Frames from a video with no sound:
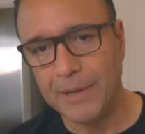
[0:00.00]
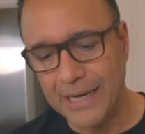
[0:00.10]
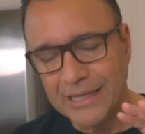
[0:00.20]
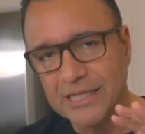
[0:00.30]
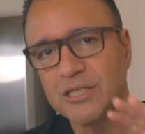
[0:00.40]

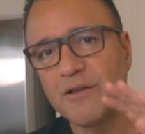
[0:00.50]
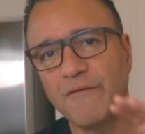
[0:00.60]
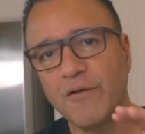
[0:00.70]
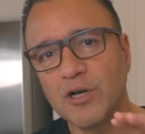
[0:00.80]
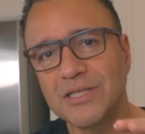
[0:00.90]
But this is the
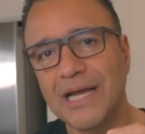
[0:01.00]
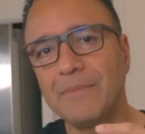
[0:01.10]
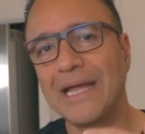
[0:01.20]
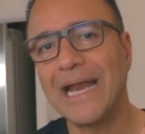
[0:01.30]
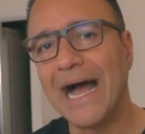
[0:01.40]
first
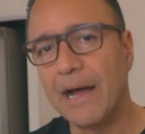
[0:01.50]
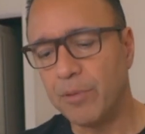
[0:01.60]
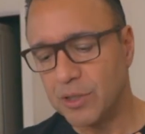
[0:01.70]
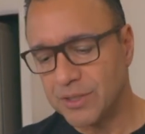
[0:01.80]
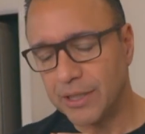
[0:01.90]
time that I
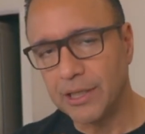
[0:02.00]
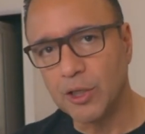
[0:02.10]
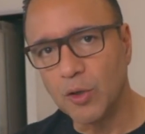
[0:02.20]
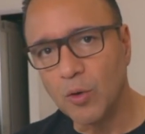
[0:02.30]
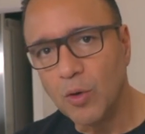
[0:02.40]
personally gonna
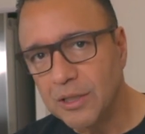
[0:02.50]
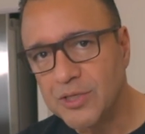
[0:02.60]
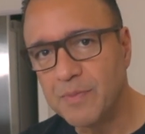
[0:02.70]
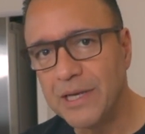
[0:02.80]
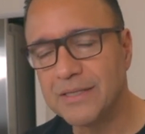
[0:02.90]
do
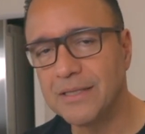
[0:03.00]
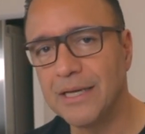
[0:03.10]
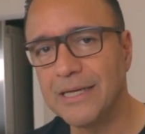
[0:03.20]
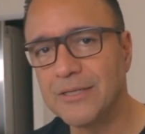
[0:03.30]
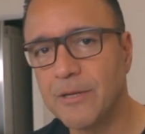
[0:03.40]
these beans in
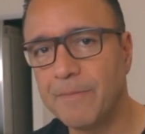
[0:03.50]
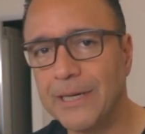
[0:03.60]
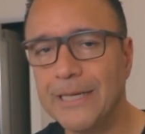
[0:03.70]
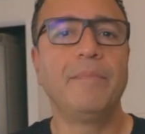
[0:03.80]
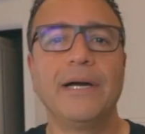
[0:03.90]
the Instapot,